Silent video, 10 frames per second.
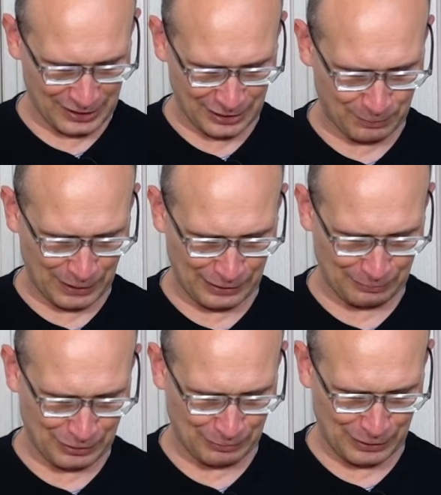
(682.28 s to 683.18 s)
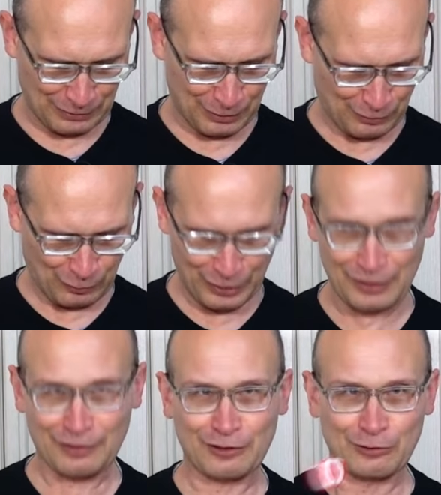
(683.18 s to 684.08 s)
expecting them to be a bit
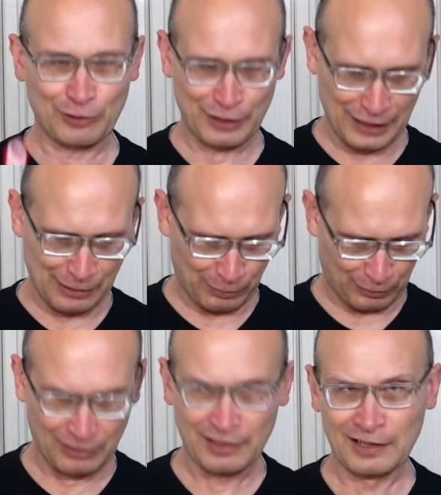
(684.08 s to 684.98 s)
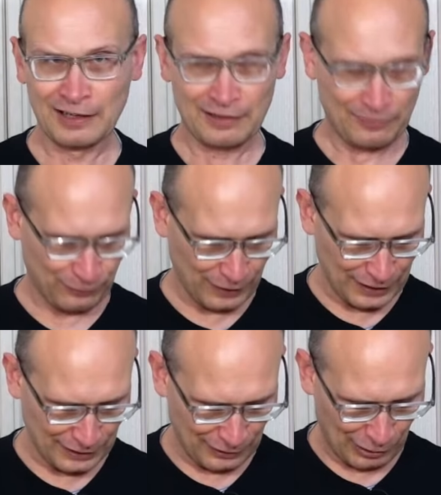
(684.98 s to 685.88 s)
weird through the air, but
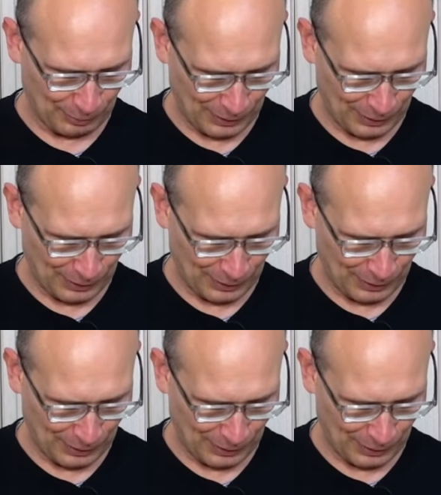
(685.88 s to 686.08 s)
flying a lot